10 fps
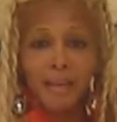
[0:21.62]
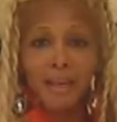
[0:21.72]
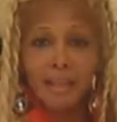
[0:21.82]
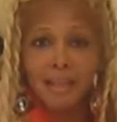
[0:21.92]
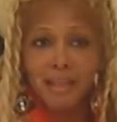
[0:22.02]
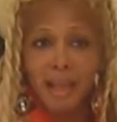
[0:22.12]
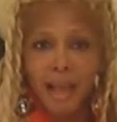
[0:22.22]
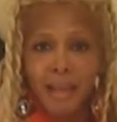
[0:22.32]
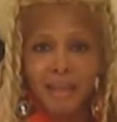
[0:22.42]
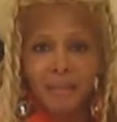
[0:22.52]
It is a
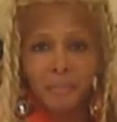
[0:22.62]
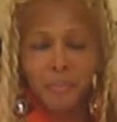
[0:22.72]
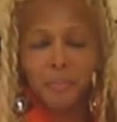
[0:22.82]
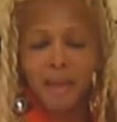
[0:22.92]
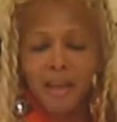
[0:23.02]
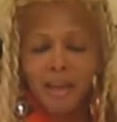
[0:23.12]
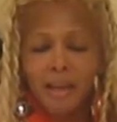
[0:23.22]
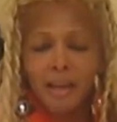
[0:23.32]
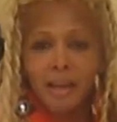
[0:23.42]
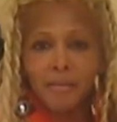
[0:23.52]
day
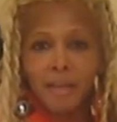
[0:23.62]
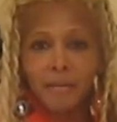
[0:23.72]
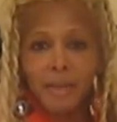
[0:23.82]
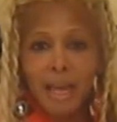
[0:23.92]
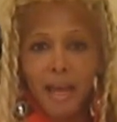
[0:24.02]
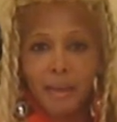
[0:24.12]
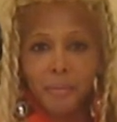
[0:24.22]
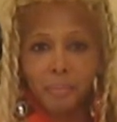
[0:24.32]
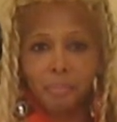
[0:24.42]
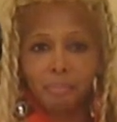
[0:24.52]
of another day
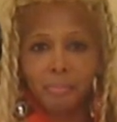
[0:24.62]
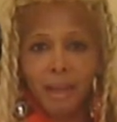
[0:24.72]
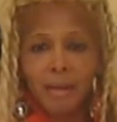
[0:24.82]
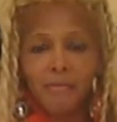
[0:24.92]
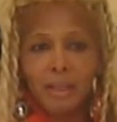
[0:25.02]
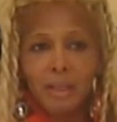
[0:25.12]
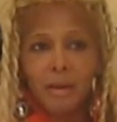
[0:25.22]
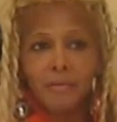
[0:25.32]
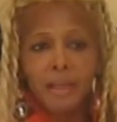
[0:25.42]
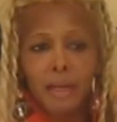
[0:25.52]
of
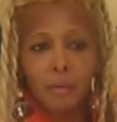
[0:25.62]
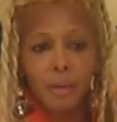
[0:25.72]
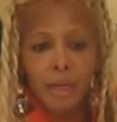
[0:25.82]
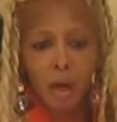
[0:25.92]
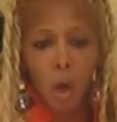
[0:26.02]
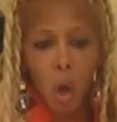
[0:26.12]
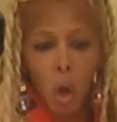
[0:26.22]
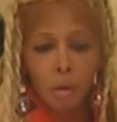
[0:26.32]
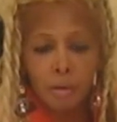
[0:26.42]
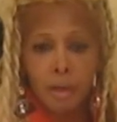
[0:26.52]
another day that we
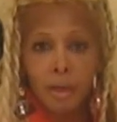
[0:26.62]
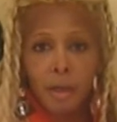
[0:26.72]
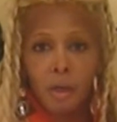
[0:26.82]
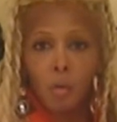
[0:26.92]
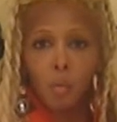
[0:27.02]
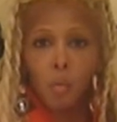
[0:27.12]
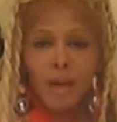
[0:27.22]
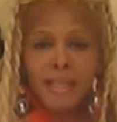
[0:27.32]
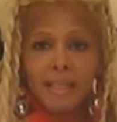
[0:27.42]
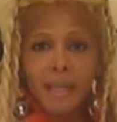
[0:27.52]
call
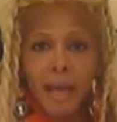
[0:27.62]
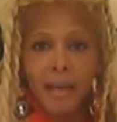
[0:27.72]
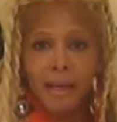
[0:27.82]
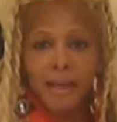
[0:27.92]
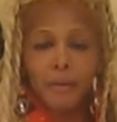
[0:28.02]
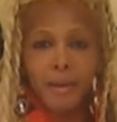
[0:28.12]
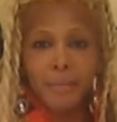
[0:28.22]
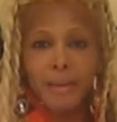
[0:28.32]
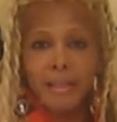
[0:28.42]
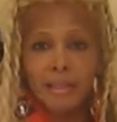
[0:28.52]
Wednesday. Anyway, that
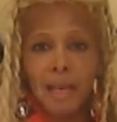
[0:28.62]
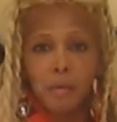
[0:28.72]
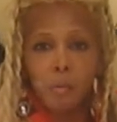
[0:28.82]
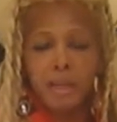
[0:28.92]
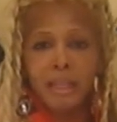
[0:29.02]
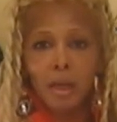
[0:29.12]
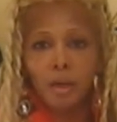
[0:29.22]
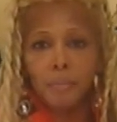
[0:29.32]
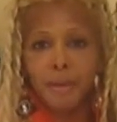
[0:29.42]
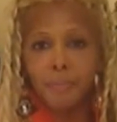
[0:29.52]
being said, what's
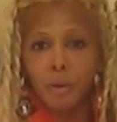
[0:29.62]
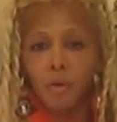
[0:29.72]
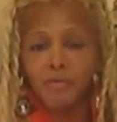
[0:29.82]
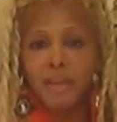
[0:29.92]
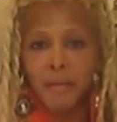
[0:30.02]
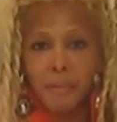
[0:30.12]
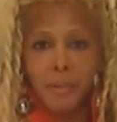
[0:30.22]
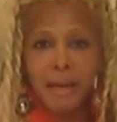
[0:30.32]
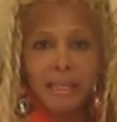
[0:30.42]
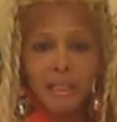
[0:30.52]
going on, people? Hopefully
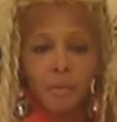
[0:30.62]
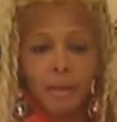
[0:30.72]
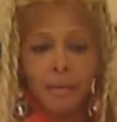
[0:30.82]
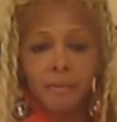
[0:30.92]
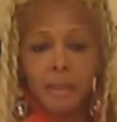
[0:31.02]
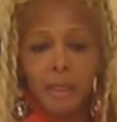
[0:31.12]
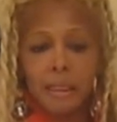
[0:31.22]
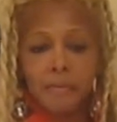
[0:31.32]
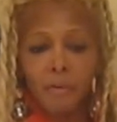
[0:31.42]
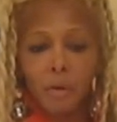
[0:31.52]
everybody's doing everything
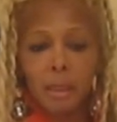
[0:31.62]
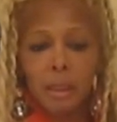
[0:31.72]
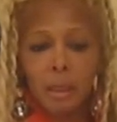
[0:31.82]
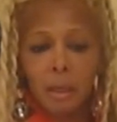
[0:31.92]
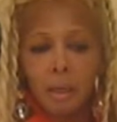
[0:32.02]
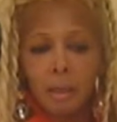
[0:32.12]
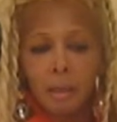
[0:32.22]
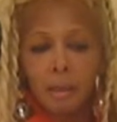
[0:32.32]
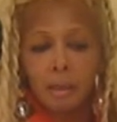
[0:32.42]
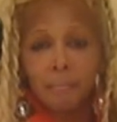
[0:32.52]
as far as
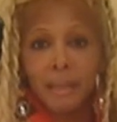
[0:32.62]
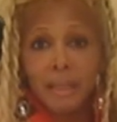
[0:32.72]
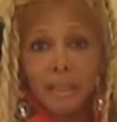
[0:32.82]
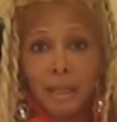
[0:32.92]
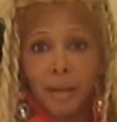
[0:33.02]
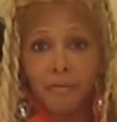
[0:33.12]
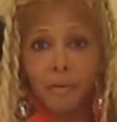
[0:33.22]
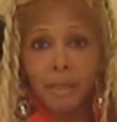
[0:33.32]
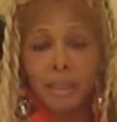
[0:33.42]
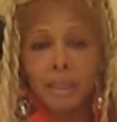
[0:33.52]
being safe,
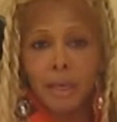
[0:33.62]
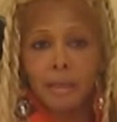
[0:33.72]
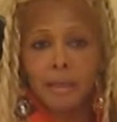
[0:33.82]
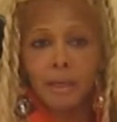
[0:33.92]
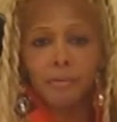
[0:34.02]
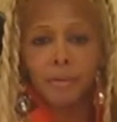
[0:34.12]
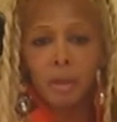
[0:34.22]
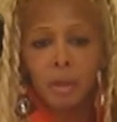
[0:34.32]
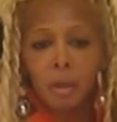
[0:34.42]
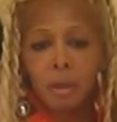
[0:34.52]
understanding stuff
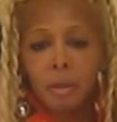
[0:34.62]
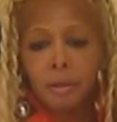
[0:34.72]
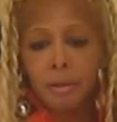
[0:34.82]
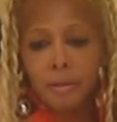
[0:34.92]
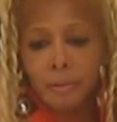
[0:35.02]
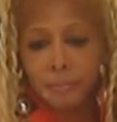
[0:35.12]
you know,